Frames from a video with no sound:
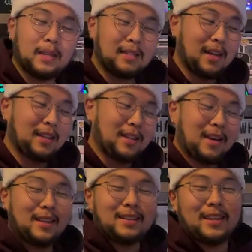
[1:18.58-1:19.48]
said,
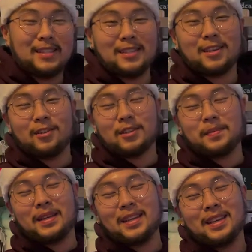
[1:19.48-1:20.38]
this is going to
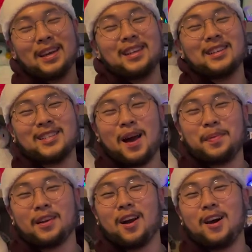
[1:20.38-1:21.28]
be the
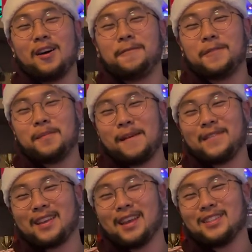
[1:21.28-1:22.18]
shopping haul for my
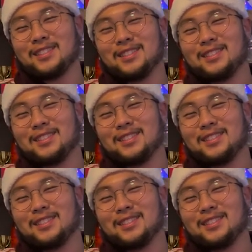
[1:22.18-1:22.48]
vacation.